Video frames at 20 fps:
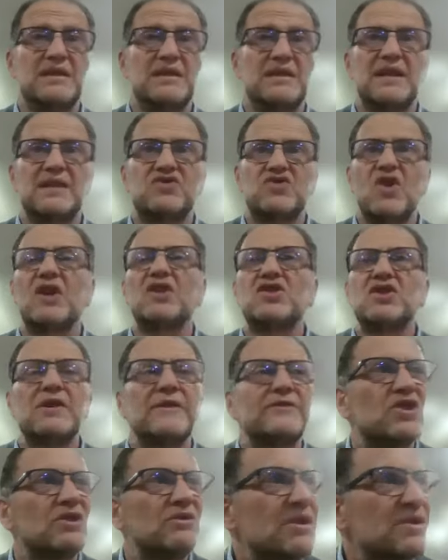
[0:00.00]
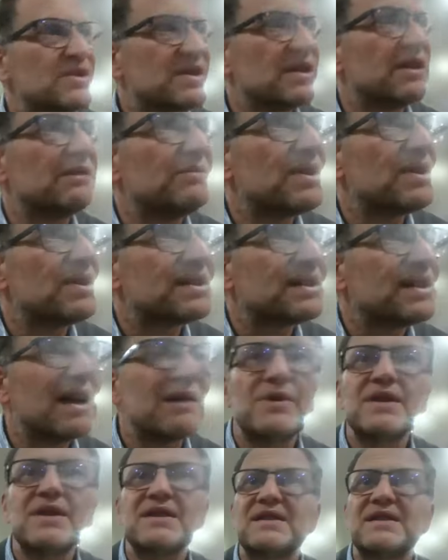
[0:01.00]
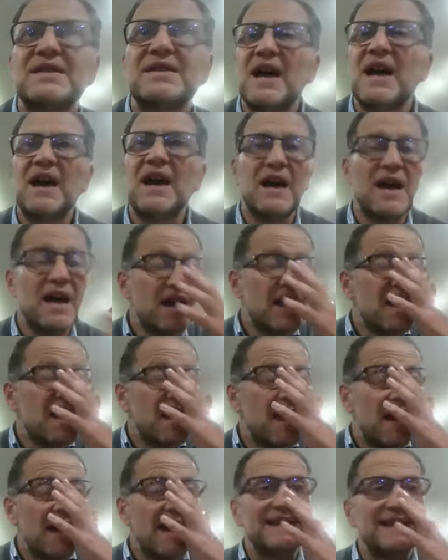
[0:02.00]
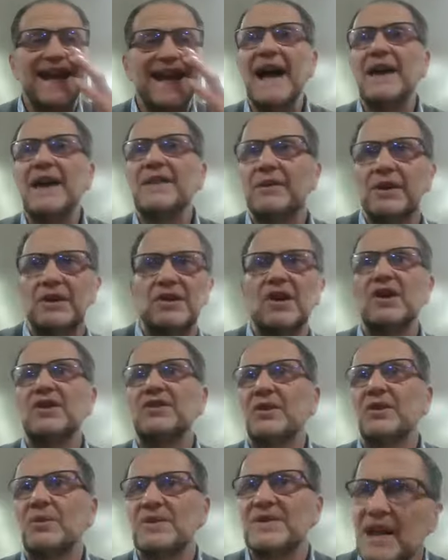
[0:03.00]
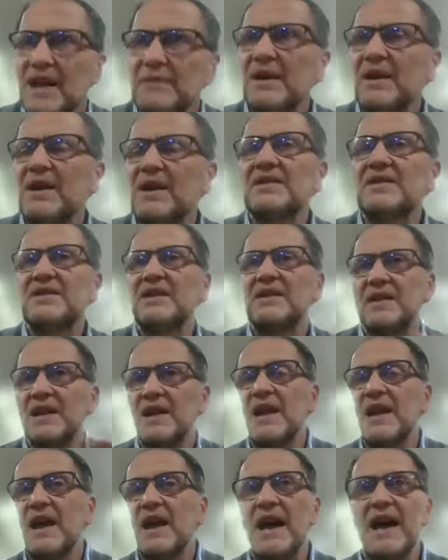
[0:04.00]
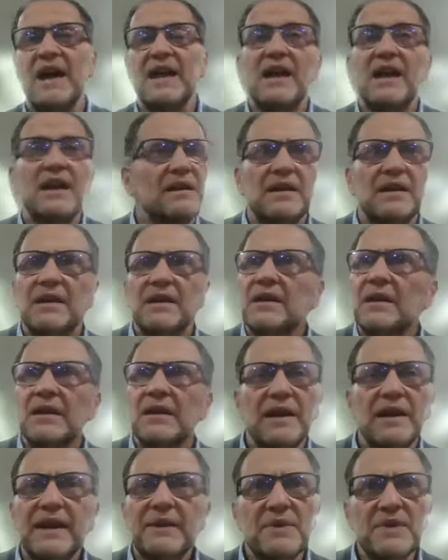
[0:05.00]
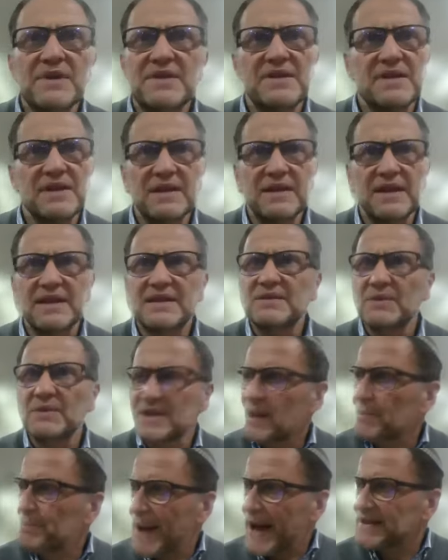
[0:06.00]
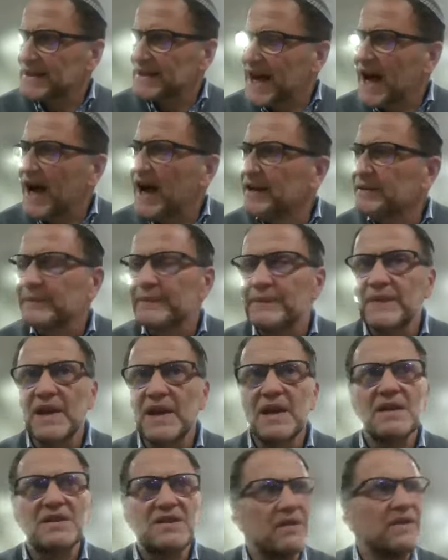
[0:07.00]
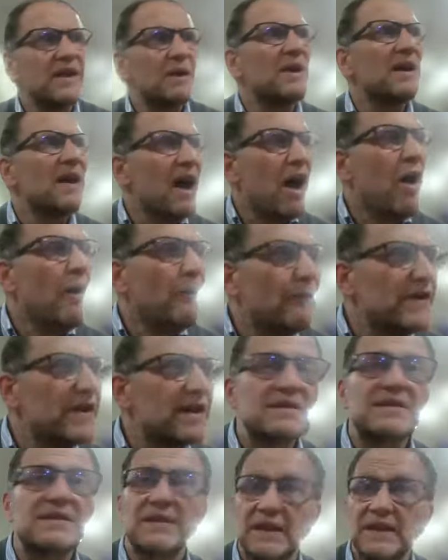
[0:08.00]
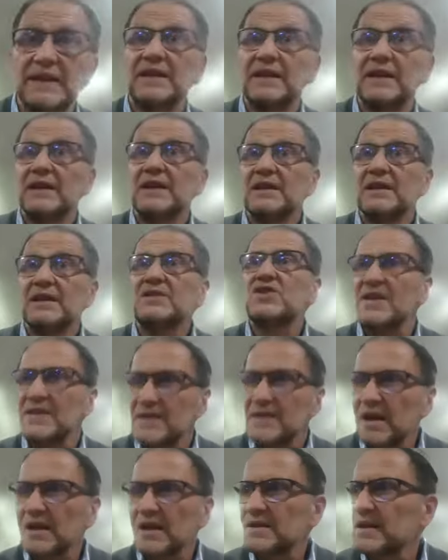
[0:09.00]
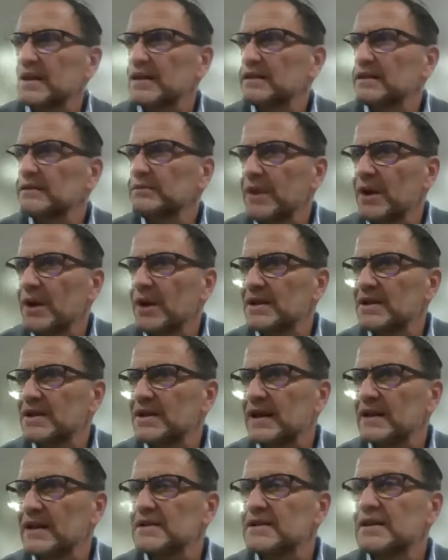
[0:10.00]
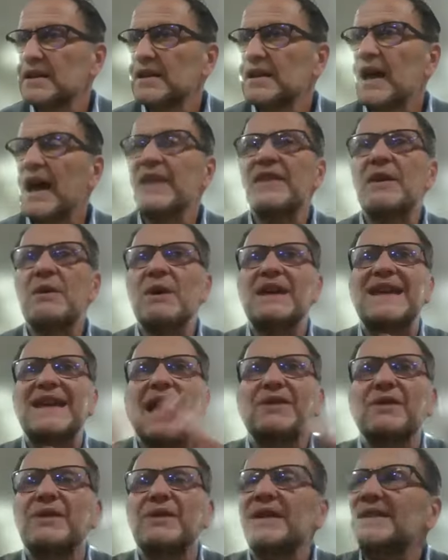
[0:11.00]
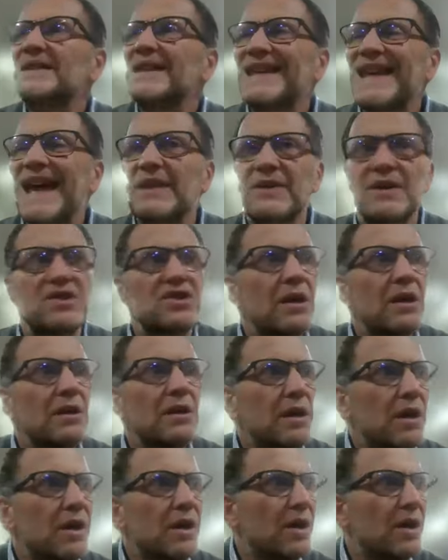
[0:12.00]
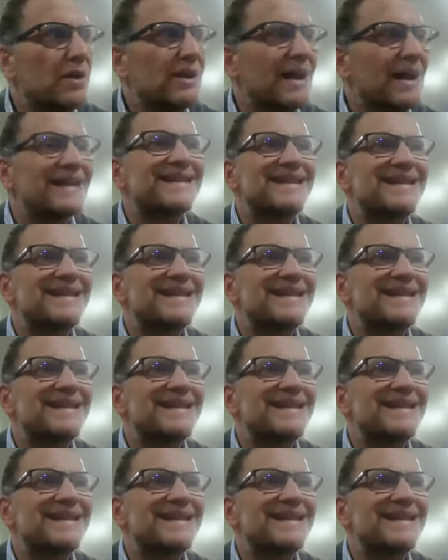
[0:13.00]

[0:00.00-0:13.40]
destruction of Jerusalem was was uh, uh, either or was imminent, and uh, it was this was a bad time. So they were obviously discussing politics, and they were gathering together to learn